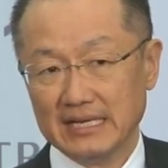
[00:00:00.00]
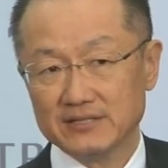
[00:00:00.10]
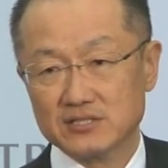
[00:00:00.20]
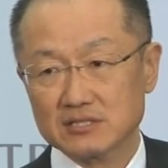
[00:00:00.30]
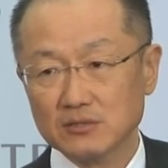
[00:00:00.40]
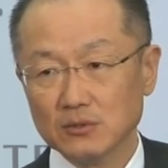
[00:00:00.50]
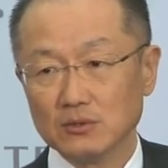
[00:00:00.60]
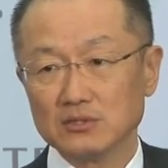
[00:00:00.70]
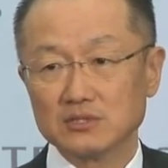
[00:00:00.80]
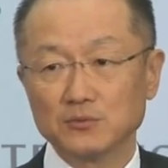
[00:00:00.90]
In
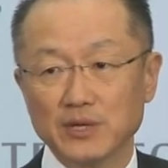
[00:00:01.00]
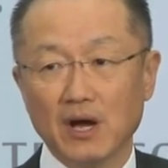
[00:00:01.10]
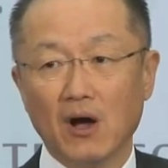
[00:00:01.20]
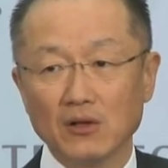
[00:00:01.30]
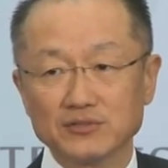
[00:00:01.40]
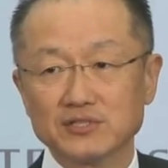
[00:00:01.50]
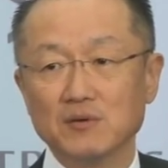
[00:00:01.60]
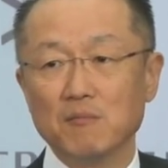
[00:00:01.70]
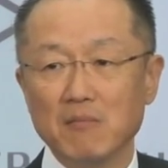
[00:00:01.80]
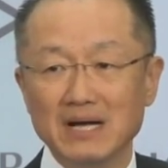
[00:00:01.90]
schools, we
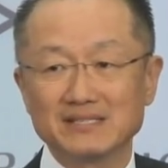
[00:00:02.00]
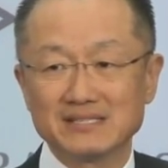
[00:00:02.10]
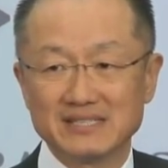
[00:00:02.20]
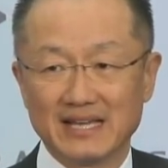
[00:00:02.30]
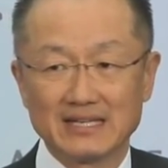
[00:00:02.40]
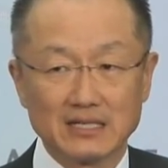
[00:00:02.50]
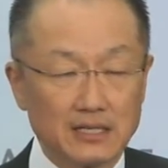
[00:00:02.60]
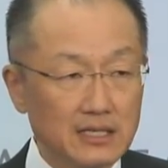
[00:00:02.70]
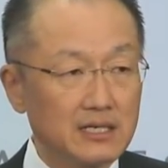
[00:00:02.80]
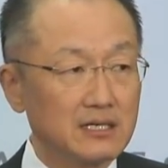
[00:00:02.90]
also must set
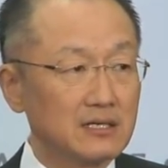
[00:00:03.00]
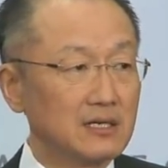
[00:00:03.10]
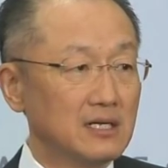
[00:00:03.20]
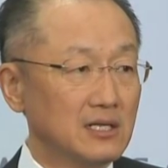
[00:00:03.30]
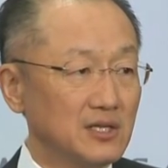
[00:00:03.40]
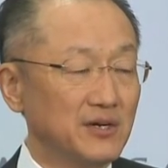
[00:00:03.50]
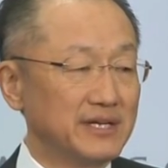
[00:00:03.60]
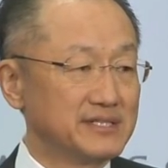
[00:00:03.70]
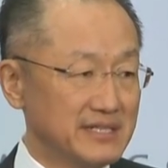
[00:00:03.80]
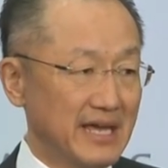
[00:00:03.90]
clear
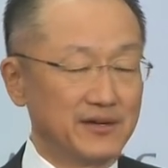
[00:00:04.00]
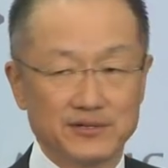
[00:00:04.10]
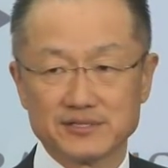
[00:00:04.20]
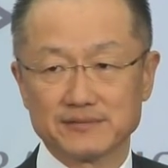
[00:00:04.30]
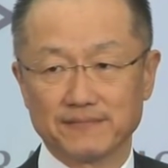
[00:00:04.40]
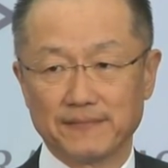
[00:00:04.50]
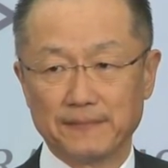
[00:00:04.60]
learning standards.